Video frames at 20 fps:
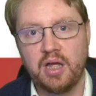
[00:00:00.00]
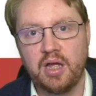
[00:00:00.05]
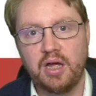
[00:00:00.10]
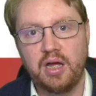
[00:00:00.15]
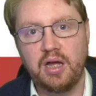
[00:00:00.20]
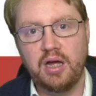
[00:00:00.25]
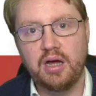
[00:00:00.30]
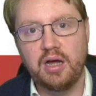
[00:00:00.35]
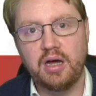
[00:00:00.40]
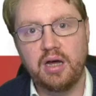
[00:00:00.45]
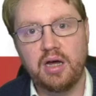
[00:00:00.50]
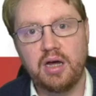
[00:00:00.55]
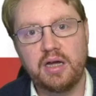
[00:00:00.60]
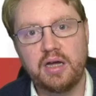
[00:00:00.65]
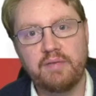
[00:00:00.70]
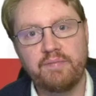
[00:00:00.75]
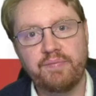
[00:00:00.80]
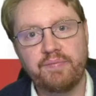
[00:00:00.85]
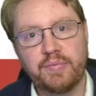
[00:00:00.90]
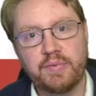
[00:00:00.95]

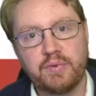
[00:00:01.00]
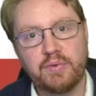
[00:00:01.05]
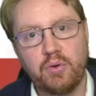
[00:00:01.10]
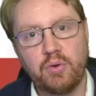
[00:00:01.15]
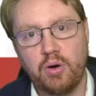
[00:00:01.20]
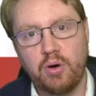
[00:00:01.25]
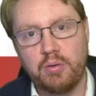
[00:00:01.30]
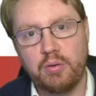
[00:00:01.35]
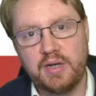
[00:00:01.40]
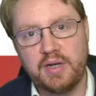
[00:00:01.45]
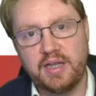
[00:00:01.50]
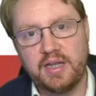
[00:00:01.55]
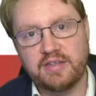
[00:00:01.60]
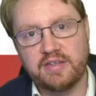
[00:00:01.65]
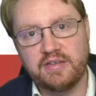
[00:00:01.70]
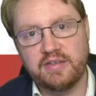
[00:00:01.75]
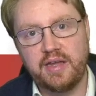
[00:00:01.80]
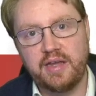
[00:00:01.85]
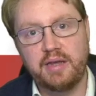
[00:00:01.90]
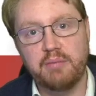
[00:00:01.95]
or let's
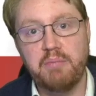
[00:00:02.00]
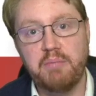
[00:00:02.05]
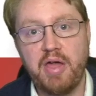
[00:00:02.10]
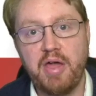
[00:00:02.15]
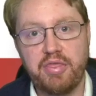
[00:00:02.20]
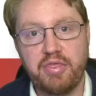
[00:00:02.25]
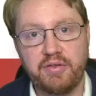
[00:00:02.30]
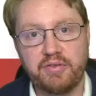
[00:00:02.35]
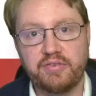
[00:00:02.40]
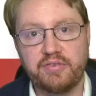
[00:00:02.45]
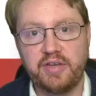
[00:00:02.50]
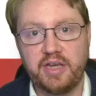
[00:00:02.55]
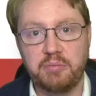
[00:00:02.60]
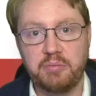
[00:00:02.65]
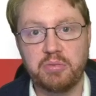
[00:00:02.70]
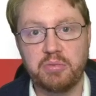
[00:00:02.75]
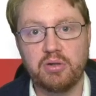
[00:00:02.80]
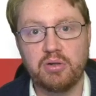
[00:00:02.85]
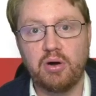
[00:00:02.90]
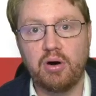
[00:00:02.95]
say a method
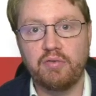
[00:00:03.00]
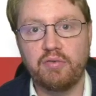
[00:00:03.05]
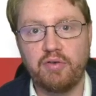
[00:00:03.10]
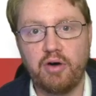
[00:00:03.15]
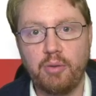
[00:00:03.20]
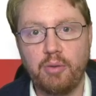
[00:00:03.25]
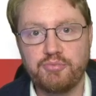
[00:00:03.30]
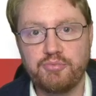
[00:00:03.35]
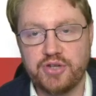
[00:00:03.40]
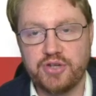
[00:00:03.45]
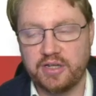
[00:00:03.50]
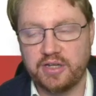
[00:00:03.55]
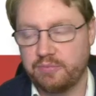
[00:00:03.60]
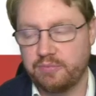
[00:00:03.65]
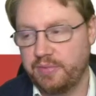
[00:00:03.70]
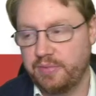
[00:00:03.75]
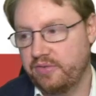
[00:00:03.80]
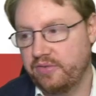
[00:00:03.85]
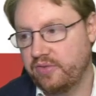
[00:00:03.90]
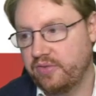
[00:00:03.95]
table of objects,
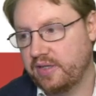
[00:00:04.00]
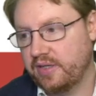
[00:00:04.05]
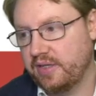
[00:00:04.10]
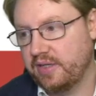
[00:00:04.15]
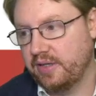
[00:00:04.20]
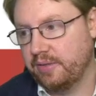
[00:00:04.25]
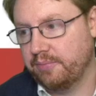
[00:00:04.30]
basically.